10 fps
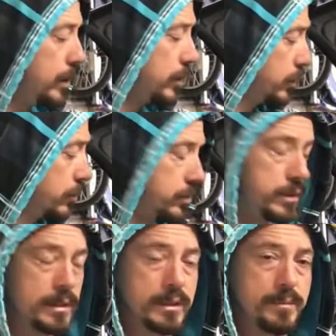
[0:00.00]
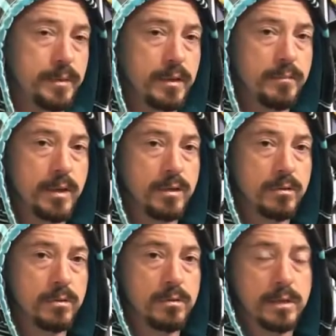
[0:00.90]
Use 6-speed
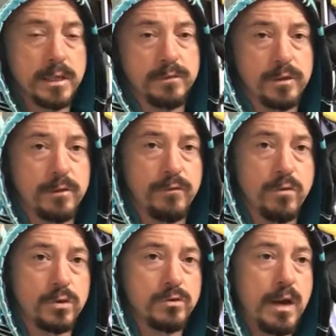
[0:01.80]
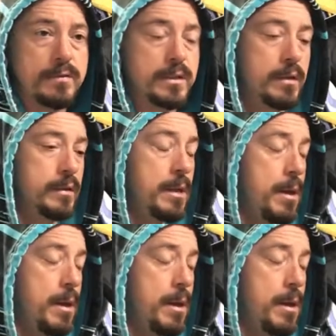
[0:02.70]
manual S54 drive shaft.